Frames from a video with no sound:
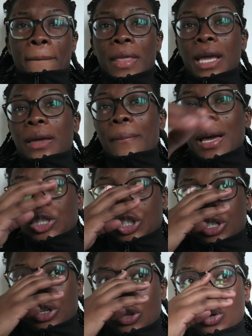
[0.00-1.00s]
Like,
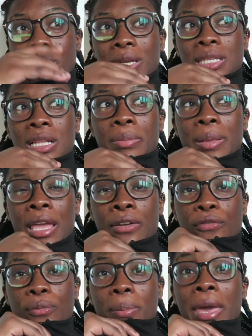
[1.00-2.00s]
imagine, you're basically
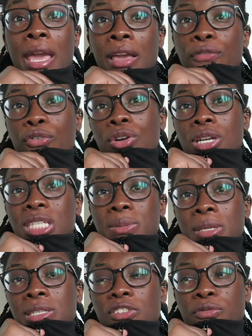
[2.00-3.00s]
paying for an
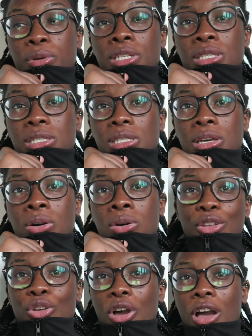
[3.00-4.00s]
expensive prison cell.
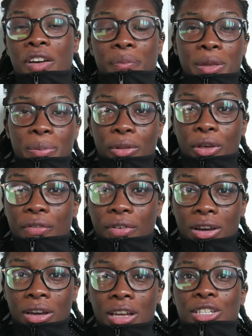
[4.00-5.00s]
You can't have people
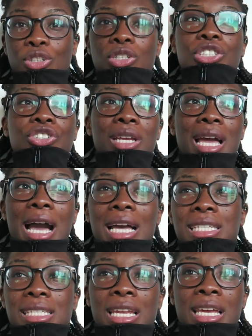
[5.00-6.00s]
over. You're literally
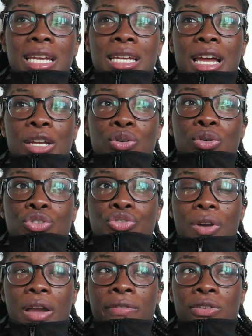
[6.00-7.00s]
isolated and you're
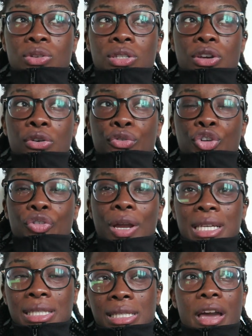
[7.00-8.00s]
driving yourself
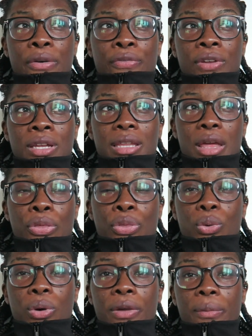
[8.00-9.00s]
crazy. I think they
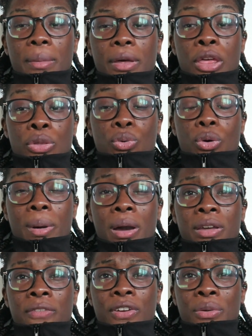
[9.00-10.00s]
thought
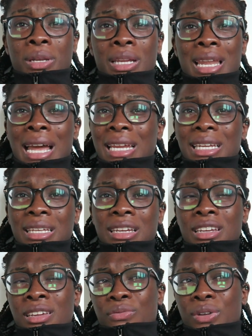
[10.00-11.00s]
about it very lightly, and
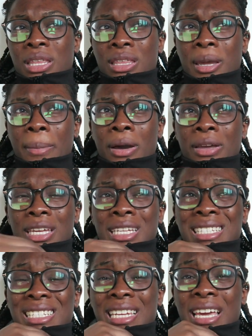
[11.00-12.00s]
they didn't really think about it
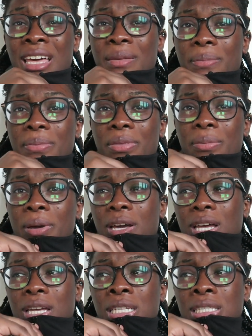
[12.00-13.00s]
in depth.
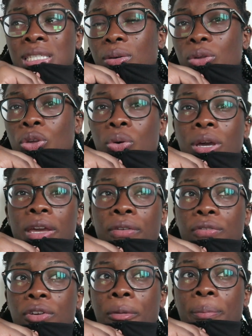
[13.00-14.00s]
Because you're here
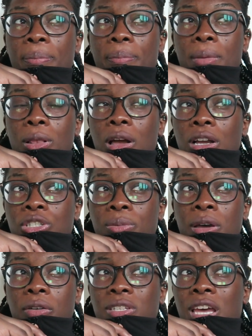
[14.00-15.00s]
for a large
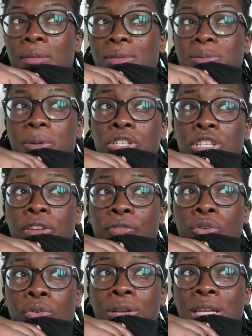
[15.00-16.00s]
amount of time, especially
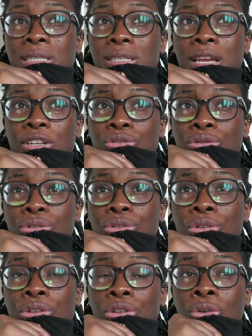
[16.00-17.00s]
if you're an international
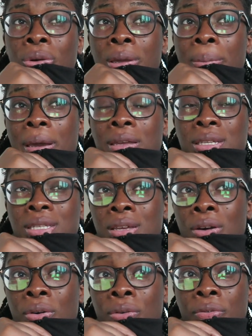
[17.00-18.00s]
student, you're here by
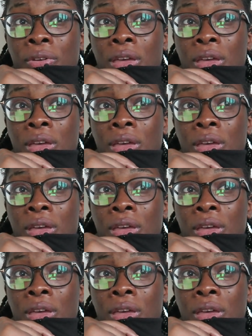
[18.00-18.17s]
yourself,